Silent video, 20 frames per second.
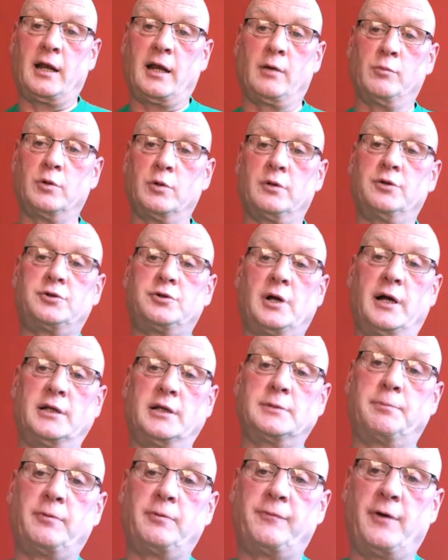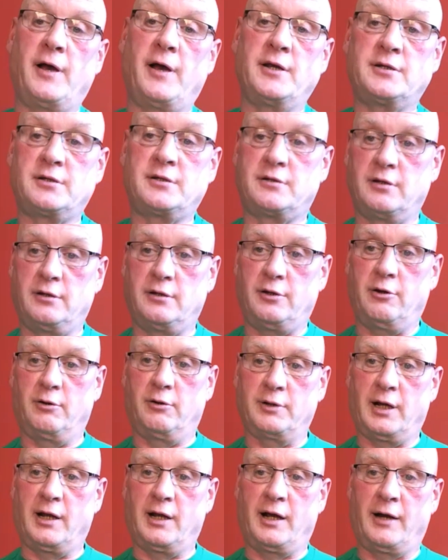wouldn't try to profess to,
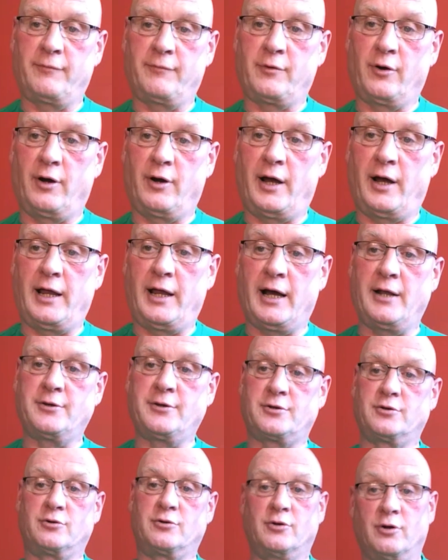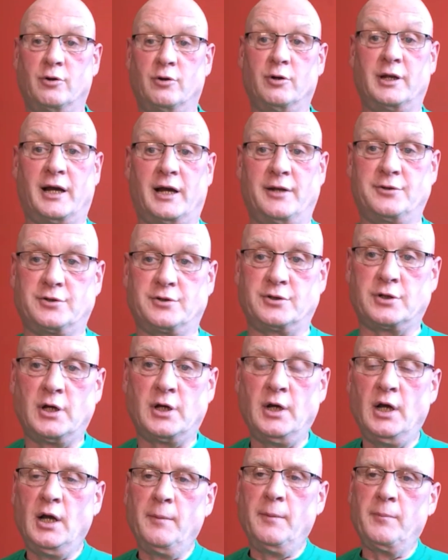that I've got any answers or all the answers.
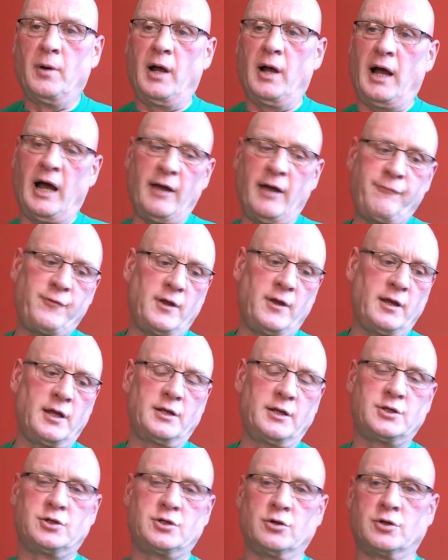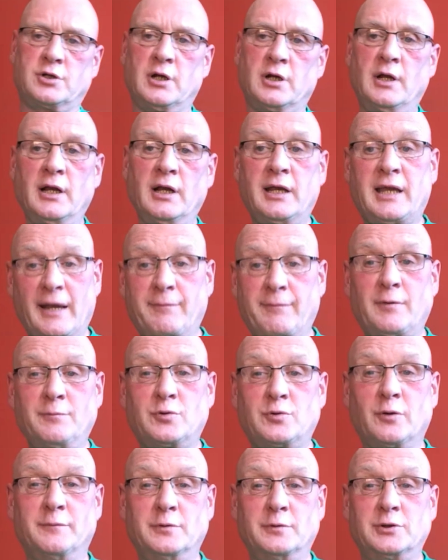But I think it's just get them
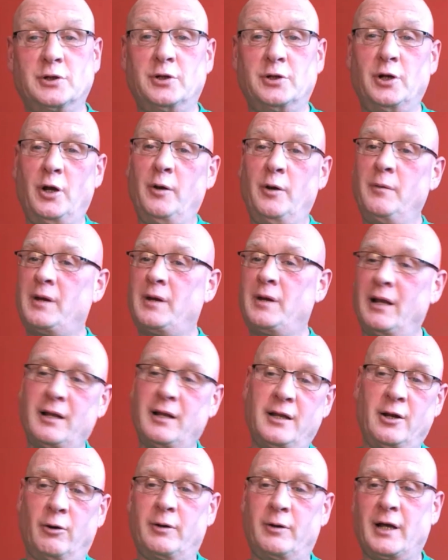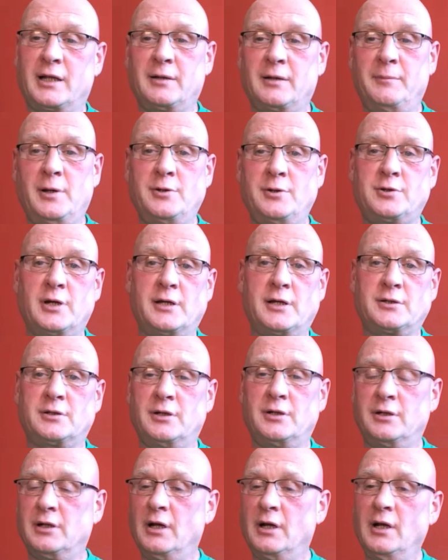something to do, get them
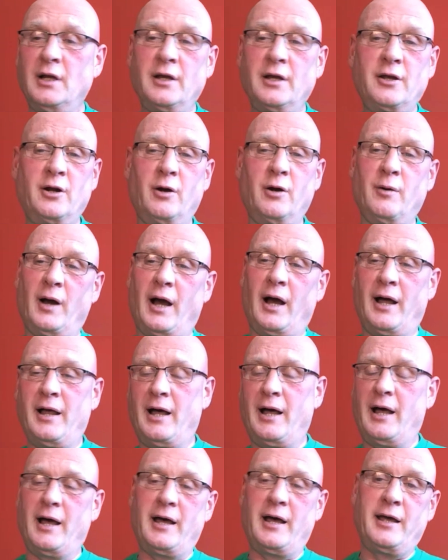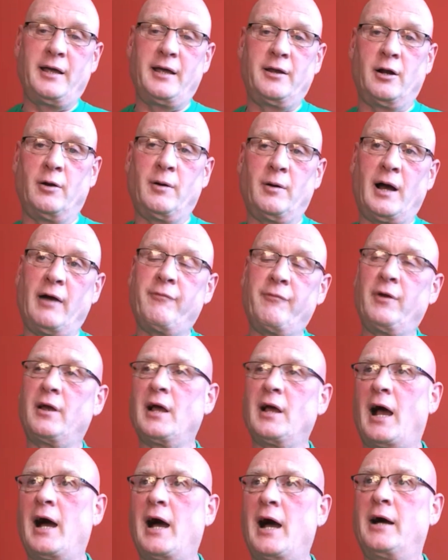interested, I think
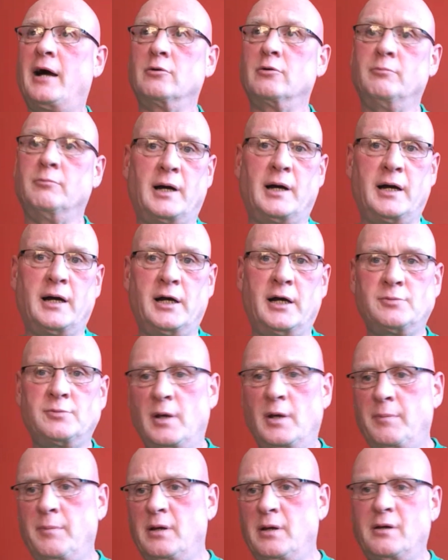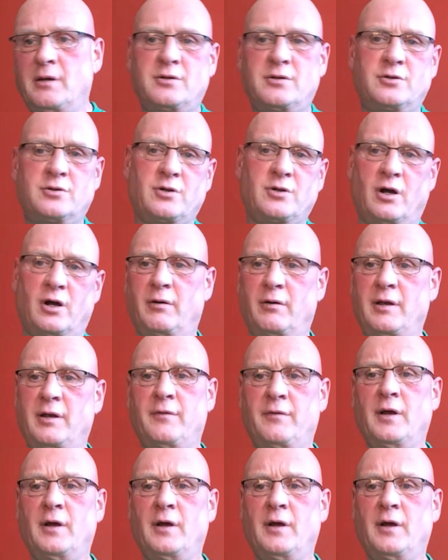idle minds, maybe you start